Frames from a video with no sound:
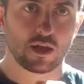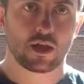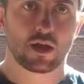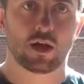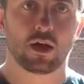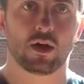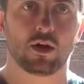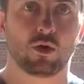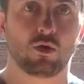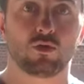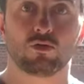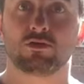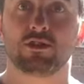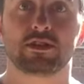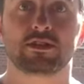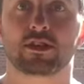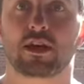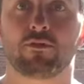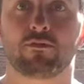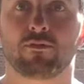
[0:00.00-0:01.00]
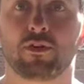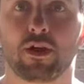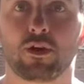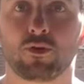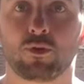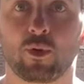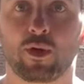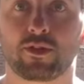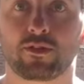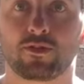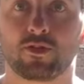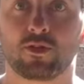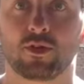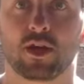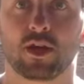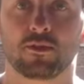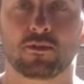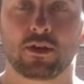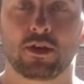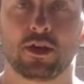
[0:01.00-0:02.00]
or at least I haven't found a way to do
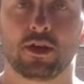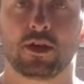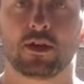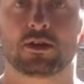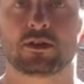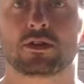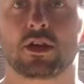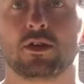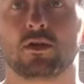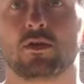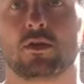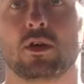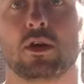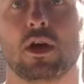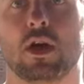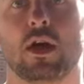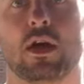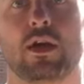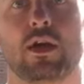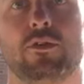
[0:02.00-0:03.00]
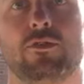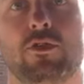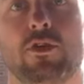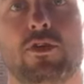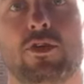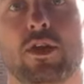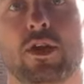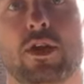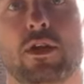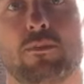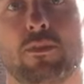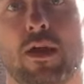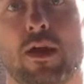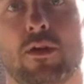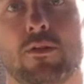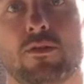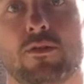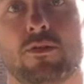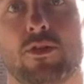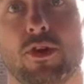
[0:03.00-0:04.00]
that. So if you think
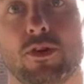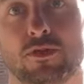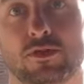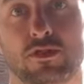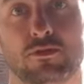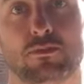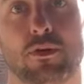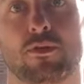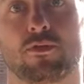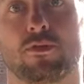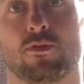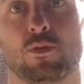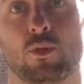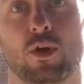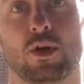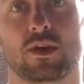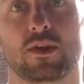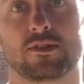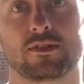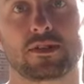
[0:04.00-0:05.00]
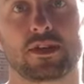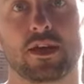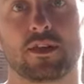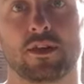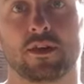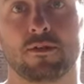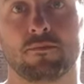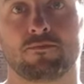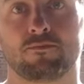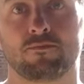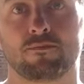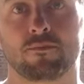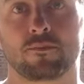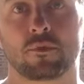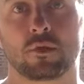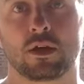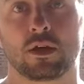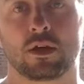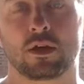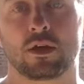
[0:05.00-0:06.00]
about those two muscles working together,
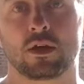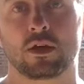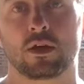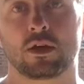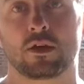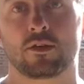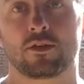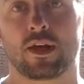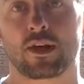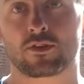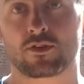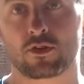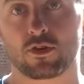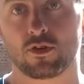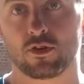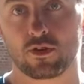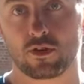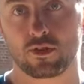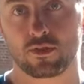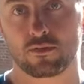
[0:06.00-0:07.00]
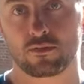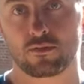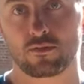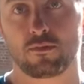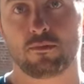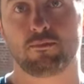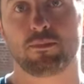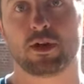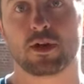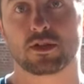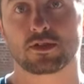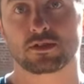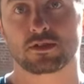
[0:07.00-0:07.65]
that's good. But